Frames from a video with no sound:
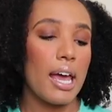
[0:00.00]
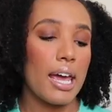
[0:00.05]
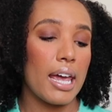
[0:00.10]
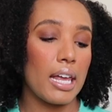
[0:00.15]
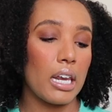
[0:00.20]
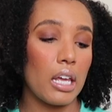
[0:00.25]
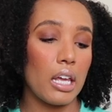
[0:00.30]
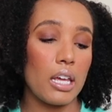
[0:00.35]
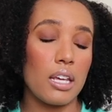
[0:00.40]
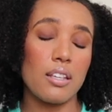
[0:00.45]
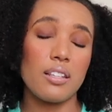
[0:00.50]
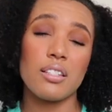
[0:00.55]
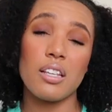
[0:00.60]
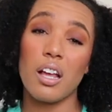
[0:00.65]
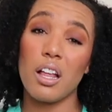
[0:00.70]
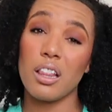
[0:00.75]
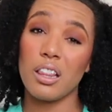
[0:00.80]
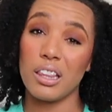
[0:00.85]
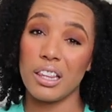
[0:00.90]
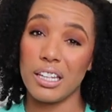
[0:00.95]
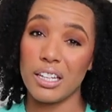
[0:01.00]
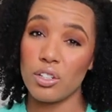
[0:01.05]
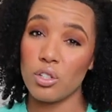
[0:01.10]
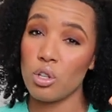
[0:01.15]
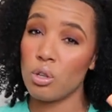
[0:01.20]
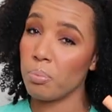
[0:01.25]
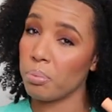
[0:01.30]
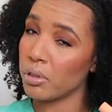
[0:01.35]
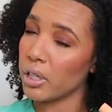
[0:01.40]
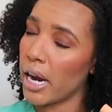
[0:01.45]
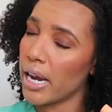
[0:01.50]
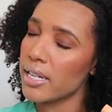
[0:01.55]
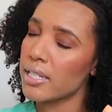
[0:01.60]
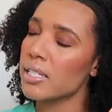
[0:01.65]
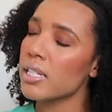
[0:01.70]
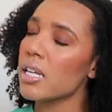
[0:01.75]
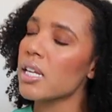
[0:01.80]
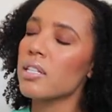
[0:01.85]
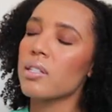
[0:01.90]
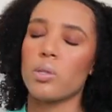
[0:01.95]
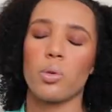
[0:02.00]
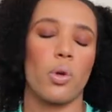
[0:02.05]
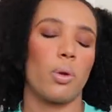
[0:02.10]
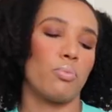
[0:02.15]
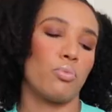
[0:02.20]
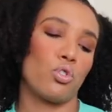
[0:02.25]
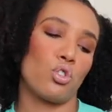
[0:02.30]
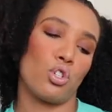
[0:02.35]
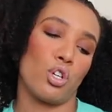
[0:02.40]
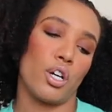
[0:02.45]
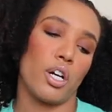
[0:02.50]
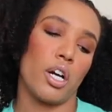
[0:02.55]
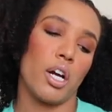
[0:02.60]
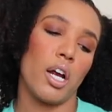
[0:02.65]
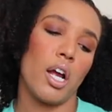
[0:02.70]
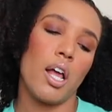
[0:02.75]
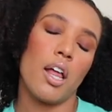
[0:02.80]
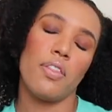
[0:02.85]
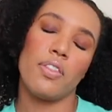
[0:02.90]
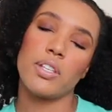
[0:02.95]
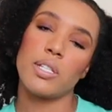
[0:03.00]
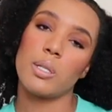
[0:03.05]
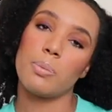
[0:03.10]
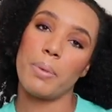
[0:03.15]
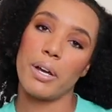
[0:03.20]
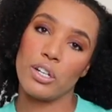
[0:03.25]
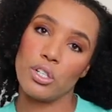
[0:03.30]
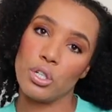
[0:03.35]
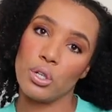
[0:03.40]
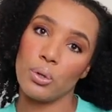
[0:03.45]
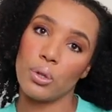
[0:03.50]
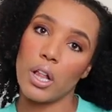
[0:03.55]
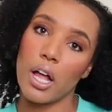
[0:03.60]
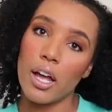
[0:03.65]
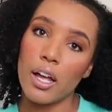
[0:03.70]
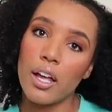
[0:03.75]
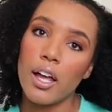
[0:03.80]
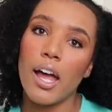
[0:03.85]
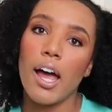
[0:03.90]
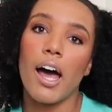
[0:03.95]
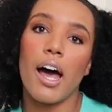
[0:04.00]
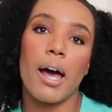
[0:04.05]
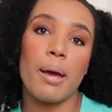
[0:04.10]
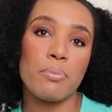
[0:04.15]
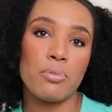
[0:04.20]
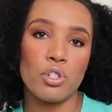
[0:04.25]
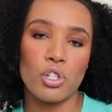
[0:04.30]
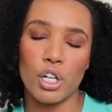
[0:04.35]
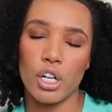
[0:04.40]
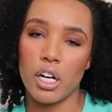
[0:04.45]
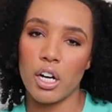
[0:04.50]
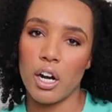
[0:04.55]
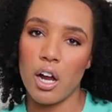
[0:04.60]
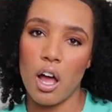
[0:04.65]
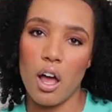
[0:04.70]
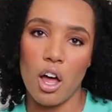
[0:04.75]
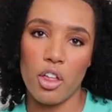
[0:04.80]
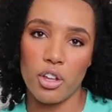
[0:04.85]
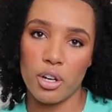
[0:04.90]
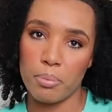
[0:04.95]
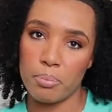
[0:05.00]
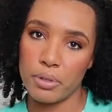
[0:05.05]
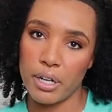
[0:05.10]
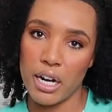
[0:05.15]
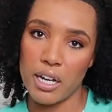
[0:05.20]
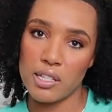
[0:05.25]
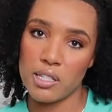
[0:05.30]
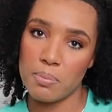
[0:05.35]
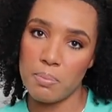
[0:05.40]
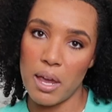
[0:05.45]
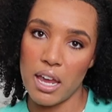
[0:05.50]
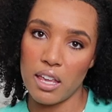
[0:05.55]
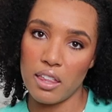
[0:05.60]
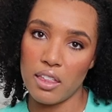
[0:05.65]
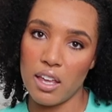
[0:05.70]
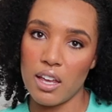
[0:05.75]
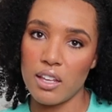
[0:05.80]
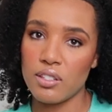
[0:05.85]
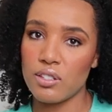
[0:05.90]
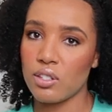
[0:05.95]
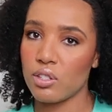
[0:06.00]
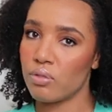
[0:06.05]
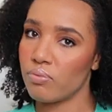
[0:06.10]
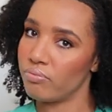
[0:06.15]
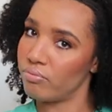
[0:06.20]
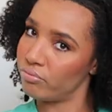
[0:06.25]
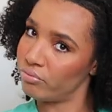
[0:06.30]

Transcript: It is a little pricey, so I'm sure this is by Tula. I'm sure other brands make this.